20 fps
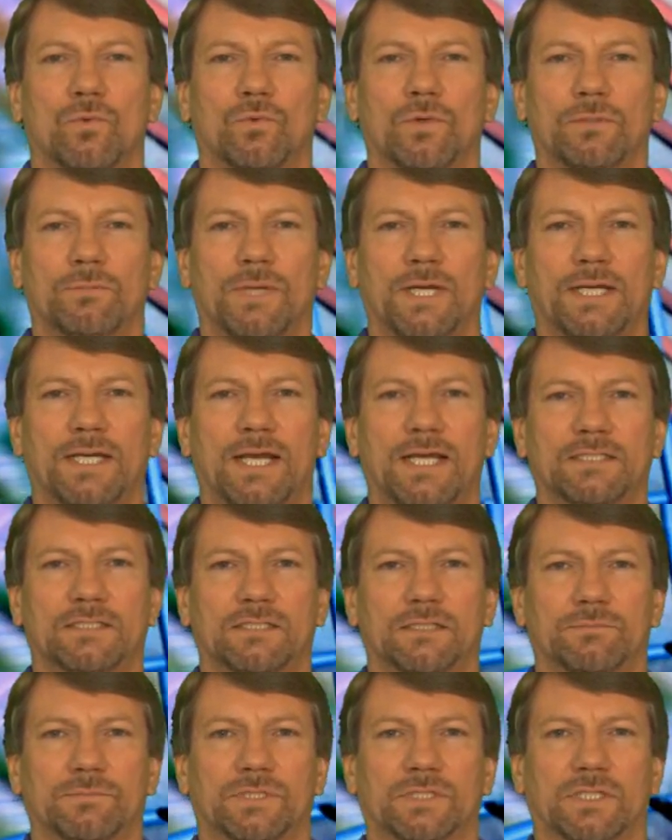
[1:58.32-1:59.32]
One might ask
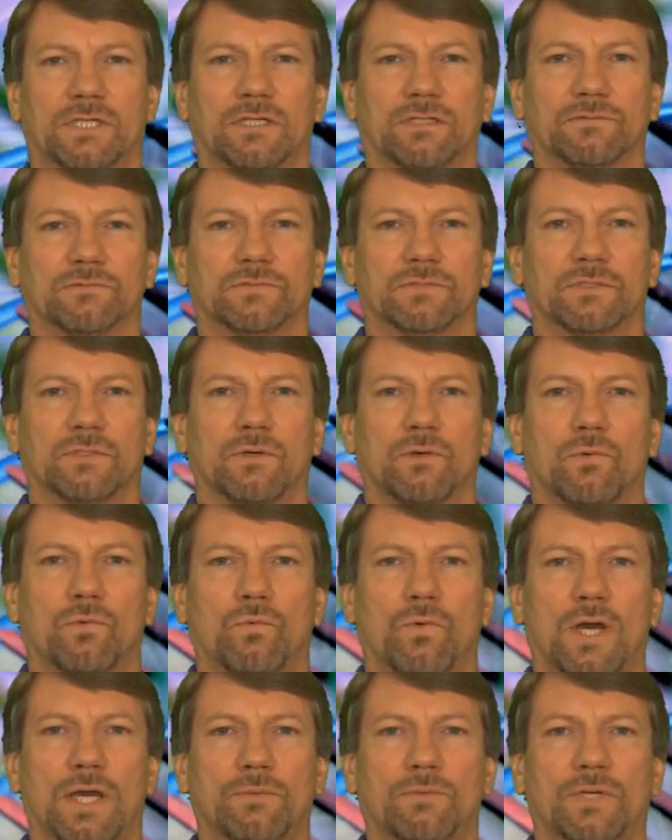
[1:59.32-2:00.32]
themselves,
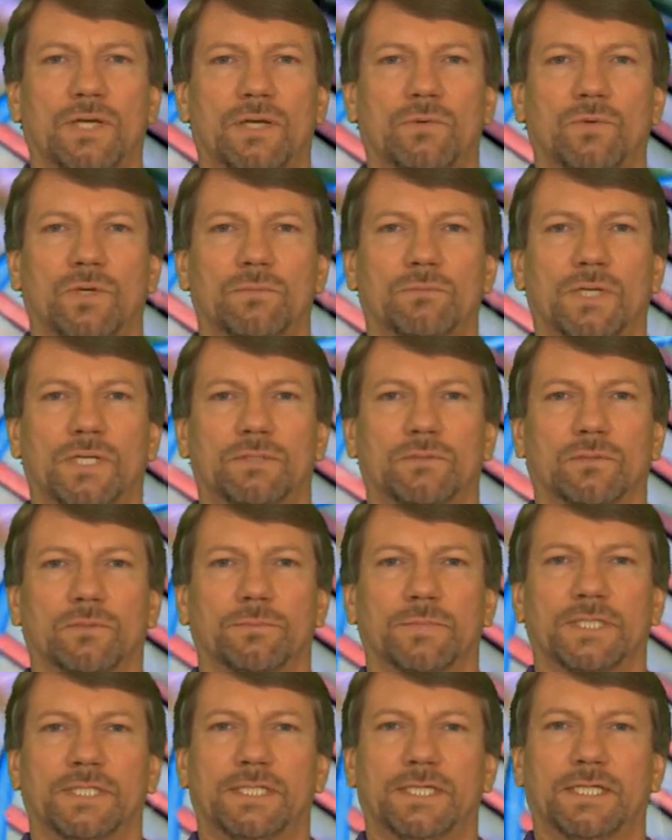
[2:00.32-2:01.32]
why would I want my
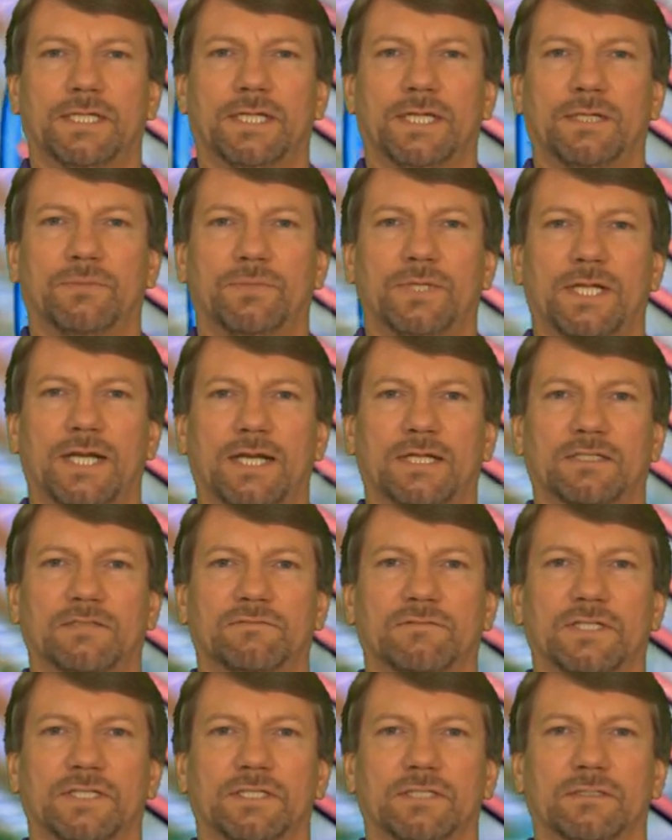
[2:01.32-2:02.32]
dormant DNA
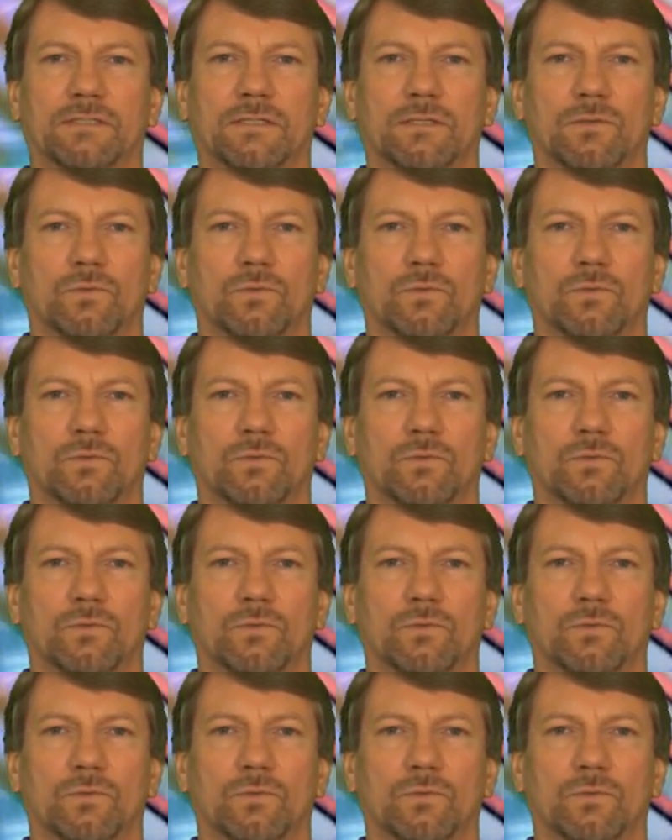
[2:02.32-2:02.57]
reactivated?